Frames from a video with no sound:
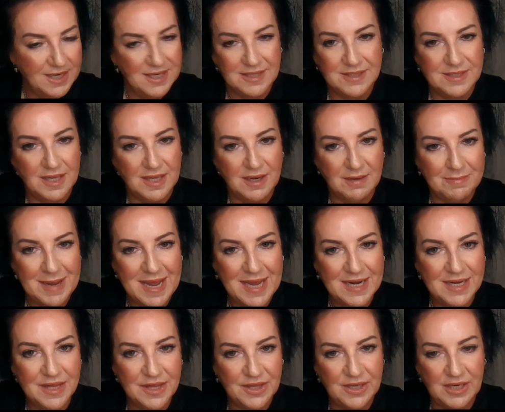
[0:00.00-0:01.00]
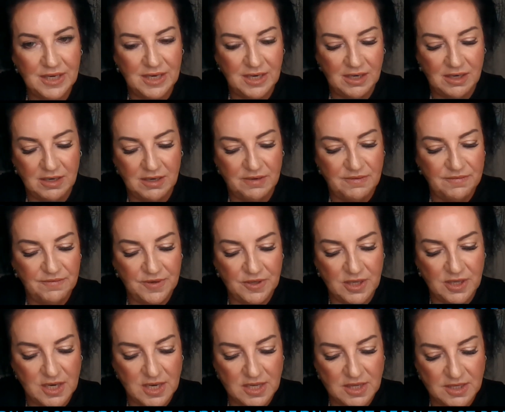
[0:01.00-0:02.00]
It's not a bad thing. I feel
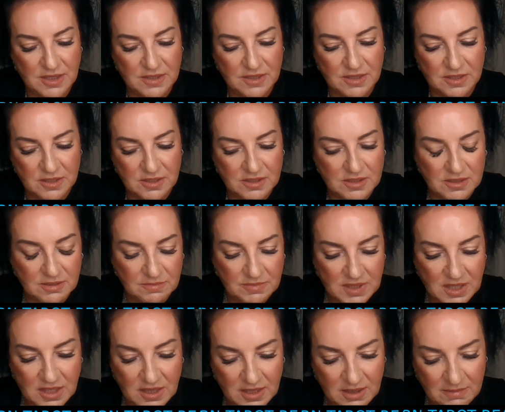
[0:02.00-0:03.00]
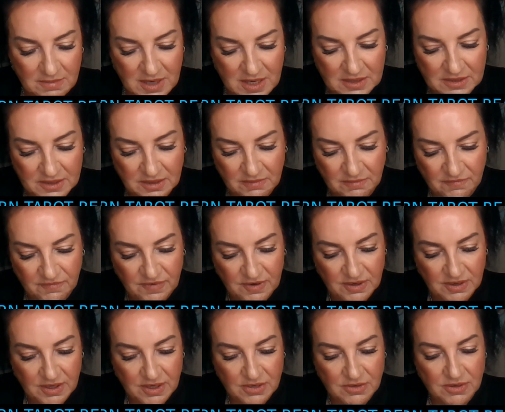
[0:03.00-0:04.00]
like this is something that makes them
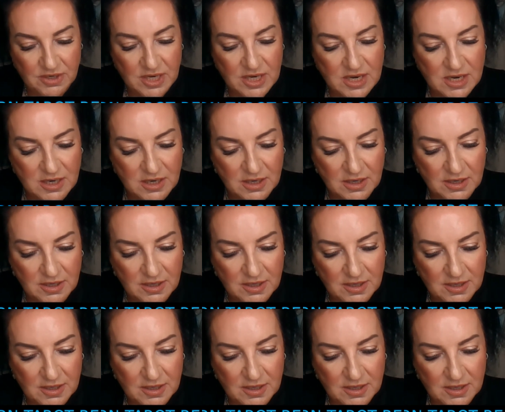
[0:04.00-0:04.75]
very unique.